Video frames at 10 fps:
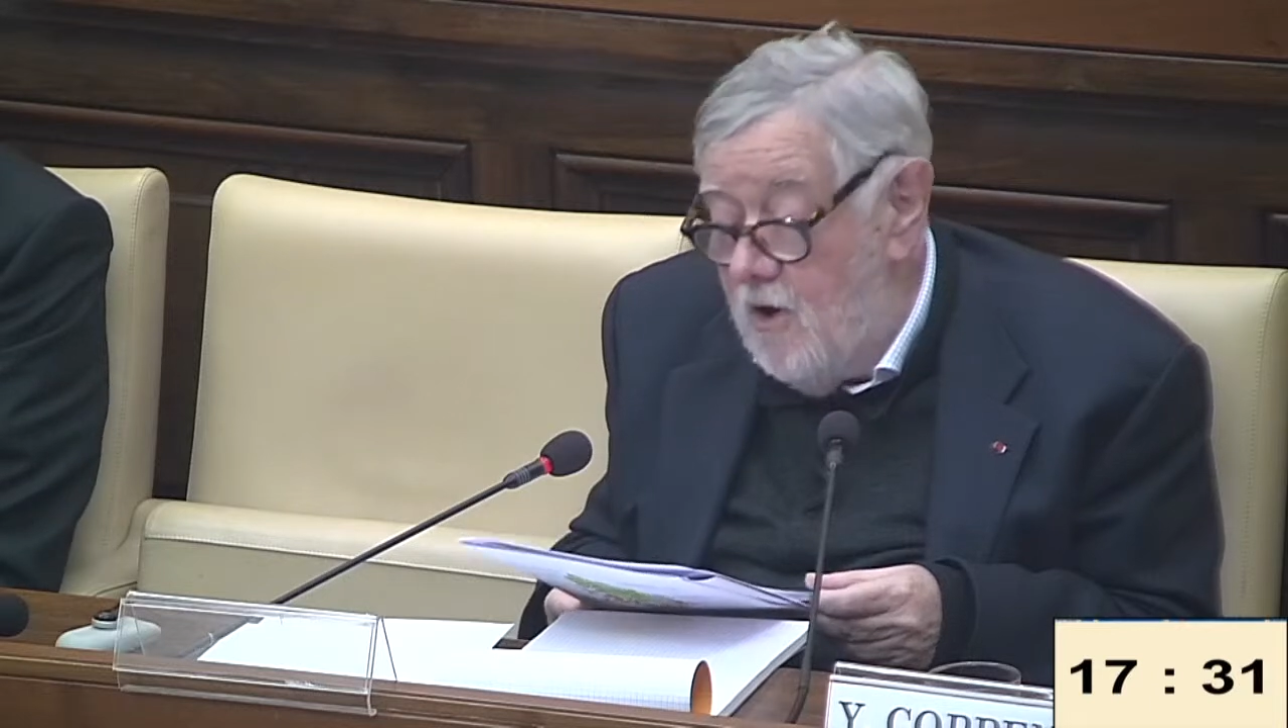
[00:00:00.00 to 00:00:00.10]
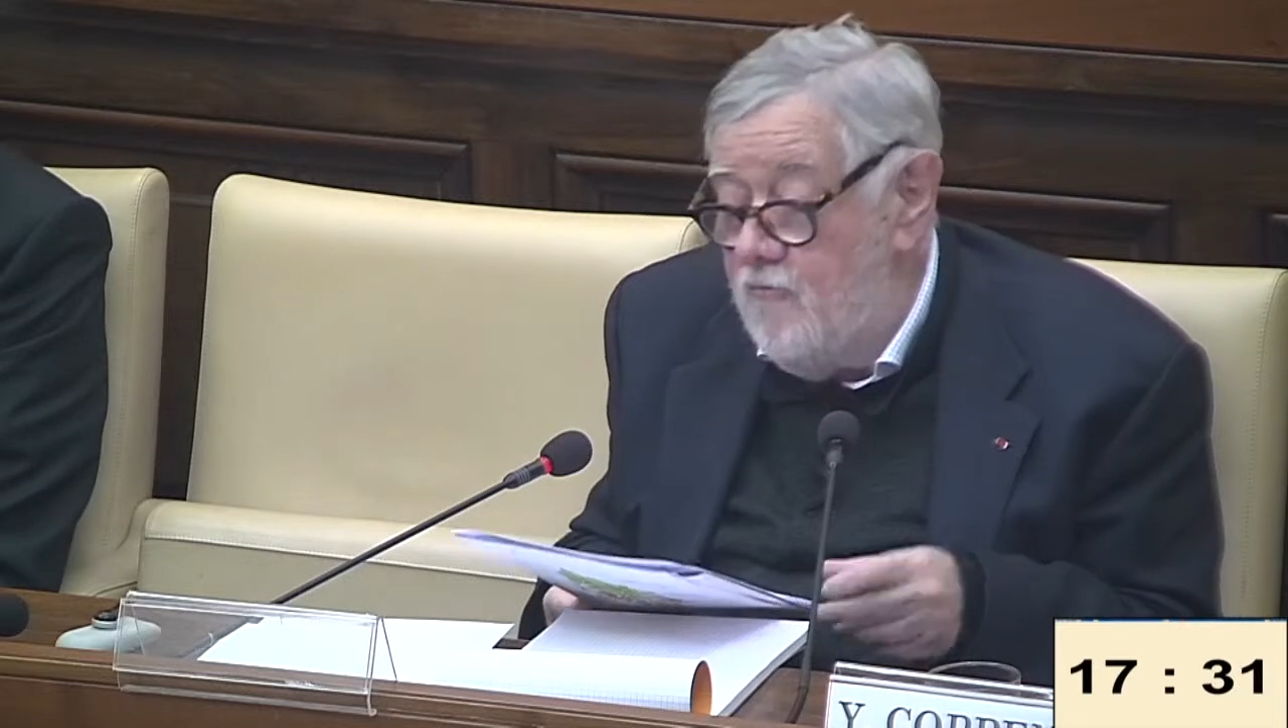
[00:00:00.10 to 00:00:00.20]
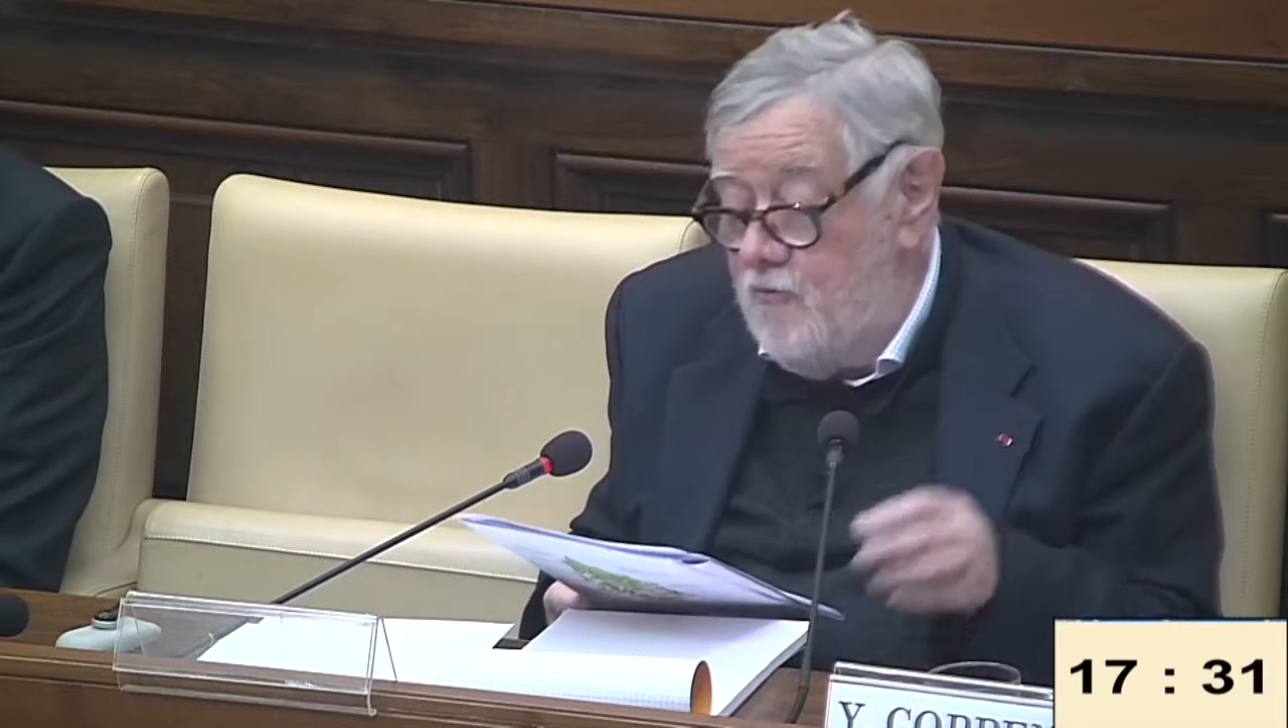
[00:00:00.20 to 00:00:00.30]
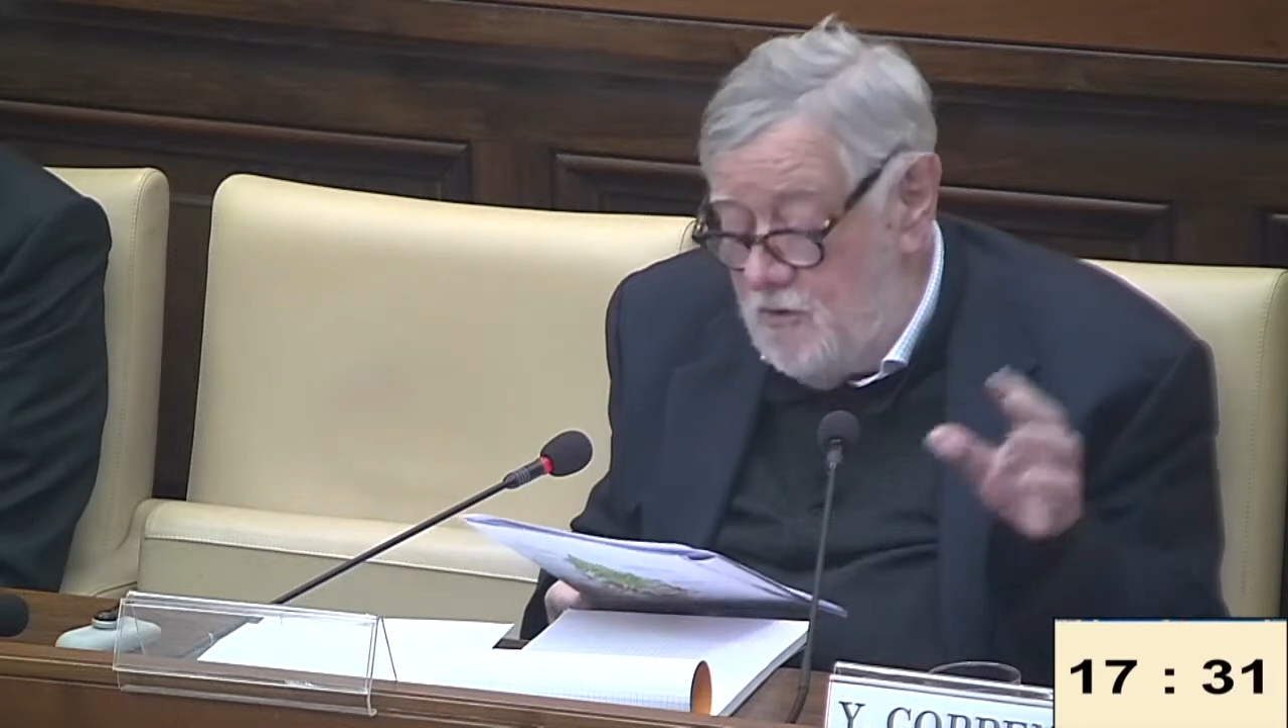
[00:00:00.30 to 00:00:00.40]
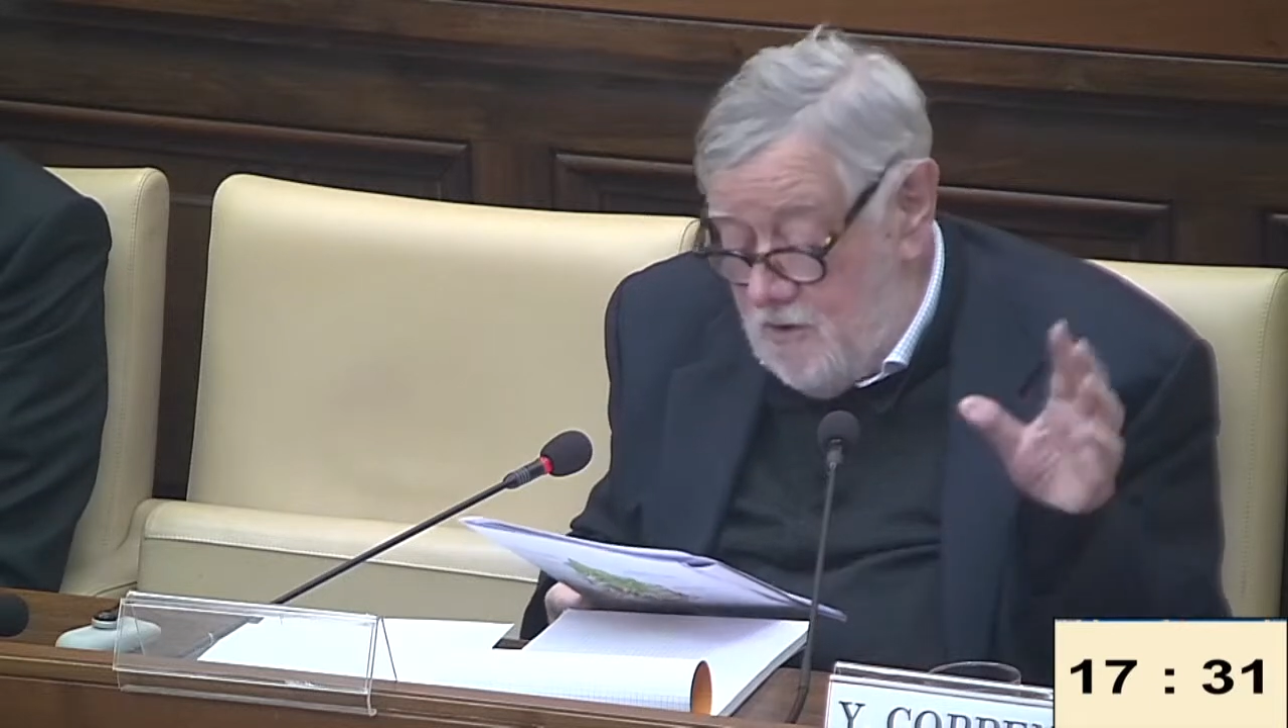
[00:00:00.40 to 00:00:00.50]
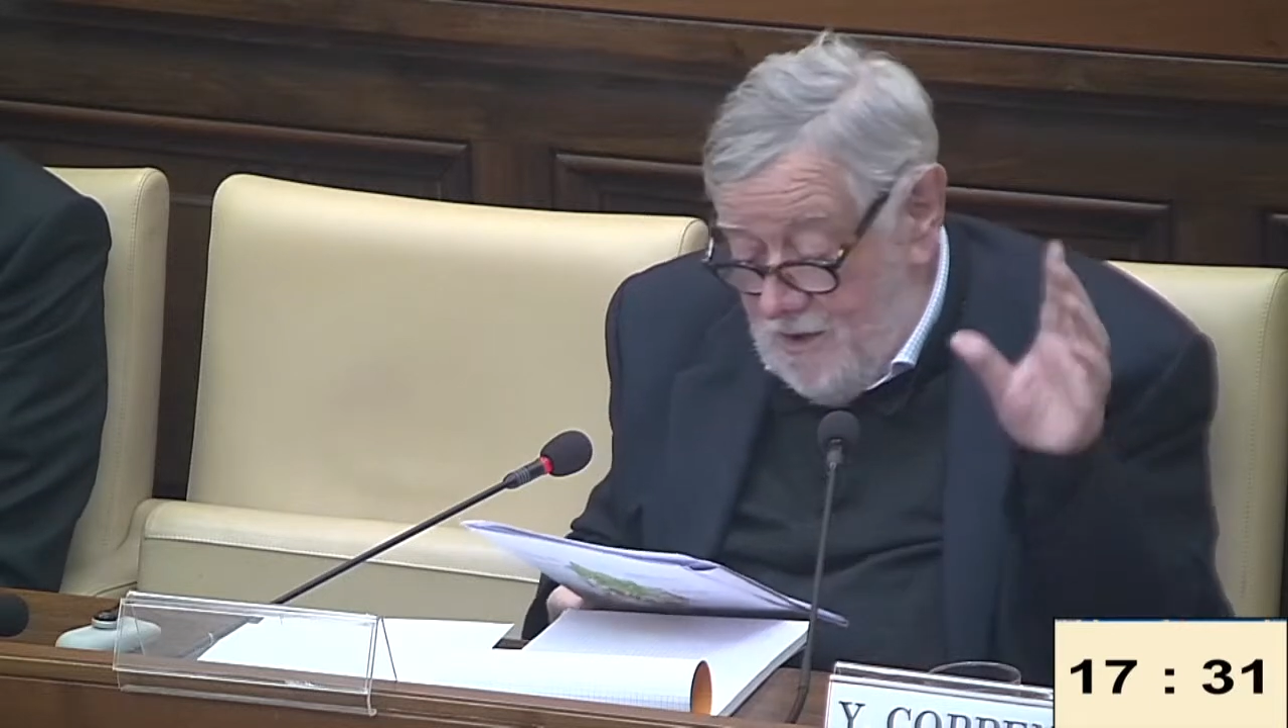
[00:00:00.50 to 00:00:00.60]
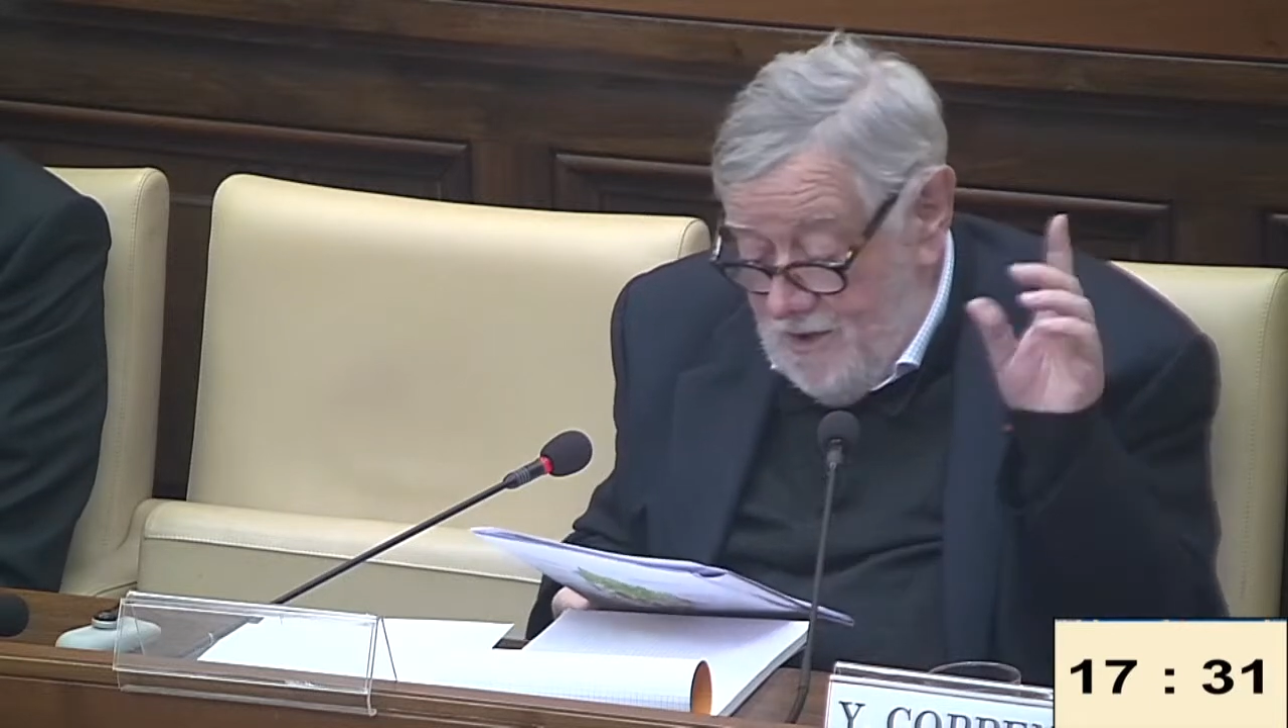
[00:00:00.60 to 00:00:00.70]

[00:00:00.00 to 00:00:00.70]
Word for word: of a